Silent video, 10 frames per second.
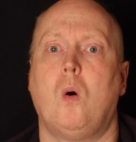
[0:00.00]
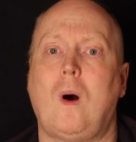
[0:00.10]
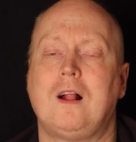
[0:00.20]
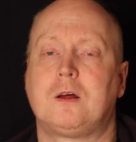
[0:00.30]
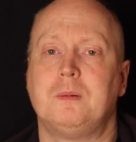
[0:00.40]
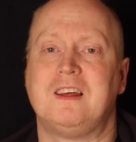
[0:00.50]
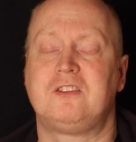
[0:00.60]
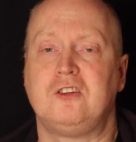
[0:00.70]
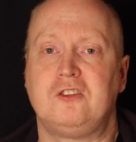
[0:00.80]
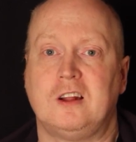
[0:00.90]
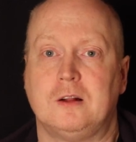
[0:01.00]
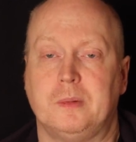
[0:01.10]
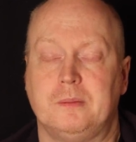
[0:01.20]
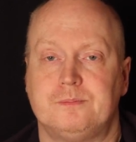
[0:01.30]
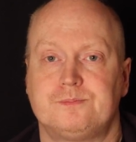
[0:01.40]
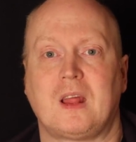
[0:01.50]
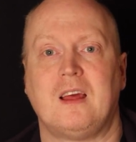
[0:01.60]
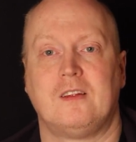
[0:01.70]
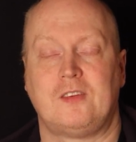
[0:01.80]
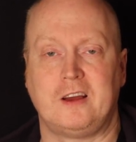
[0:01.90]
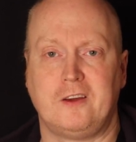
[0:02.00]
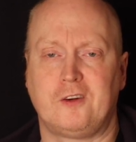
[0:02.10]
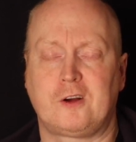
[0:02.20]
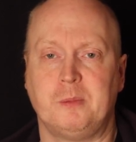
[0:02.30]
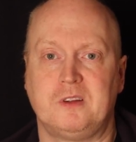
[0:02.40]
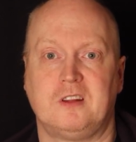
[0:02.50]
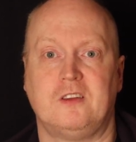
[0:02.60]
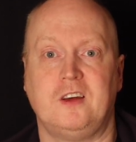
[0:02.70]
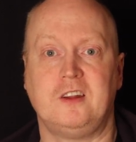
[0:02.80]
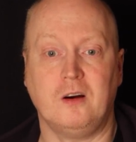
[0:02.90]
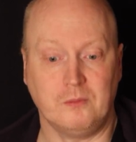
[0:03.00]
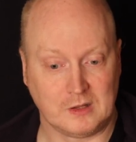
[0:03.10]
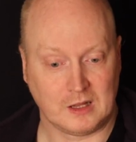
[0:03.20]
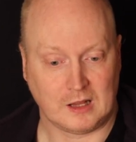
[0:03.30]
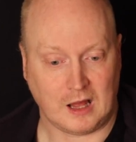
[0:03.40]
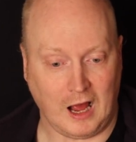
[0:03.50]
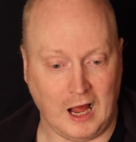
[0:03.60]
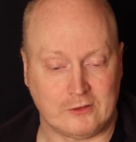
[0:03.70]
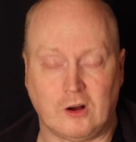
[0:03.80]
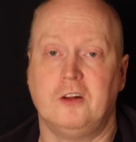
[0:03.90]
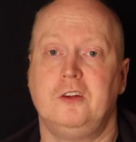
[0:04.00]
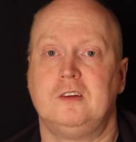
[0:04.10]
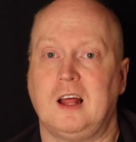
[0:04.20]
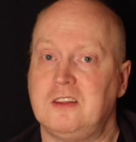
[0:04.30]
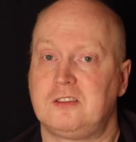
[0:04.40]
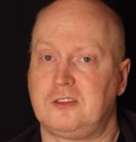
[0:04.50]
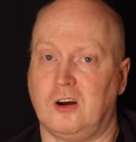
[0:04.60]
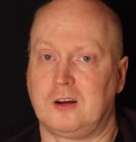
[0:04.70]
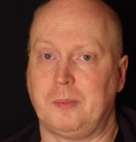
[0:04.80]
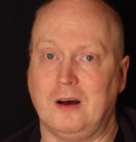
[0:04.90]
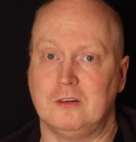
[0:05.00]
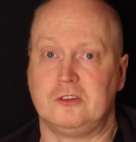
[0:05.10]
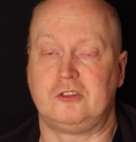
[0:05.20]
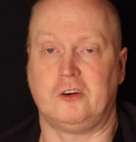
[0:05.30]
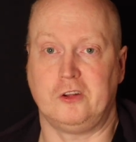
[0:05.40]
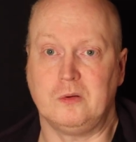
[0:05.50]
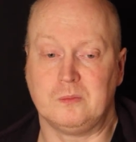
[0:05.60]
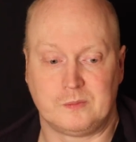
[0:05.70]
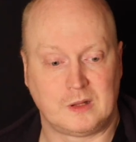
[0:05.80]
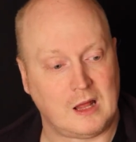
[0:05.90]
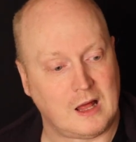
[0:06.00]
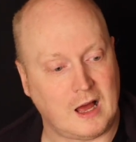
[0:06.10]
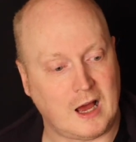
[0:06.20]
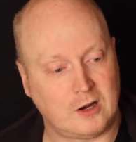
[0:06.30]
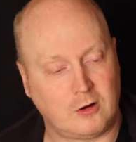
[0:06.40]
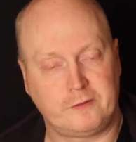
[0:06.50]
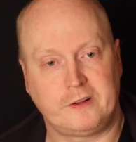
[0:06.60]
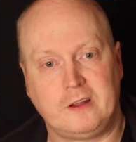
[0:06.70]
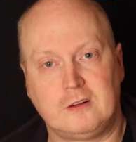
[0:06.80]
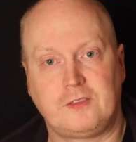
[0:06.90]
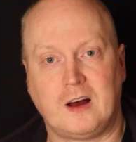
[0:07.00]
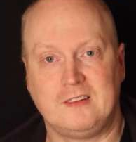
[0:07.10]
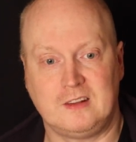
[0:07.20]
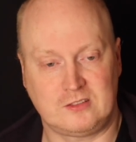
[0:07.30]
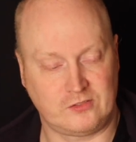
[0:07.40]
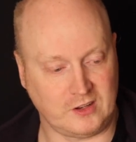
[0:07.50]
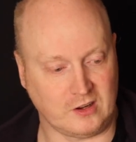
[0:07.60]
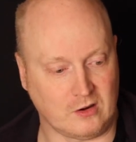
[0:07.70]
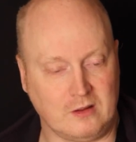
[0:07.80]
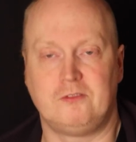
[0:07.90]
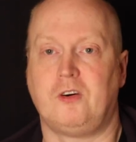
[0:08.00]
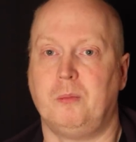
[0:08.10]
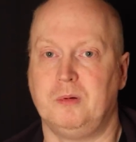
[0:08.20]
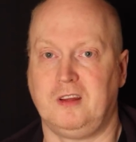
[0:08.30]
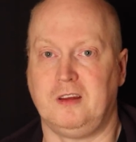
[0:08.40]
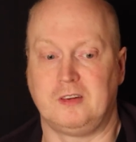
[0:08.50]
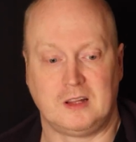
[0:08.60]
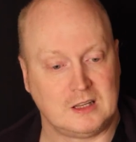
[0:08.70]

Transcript: Welcome ladies and gentlemen, thank you for coming to the video. I've got a new lens to talk about and show you, and hopefully you'll find this video informative.